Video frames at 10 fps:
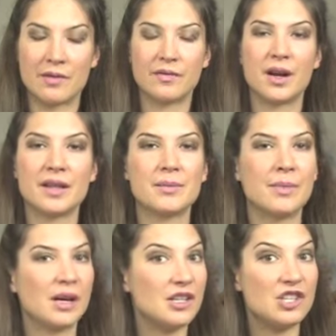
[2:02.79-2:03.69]
referring to
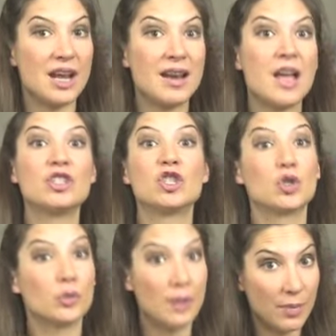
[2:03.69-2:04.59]
Mary Jane
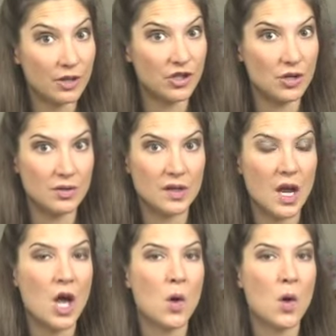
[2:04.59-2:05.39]
stripper shoes,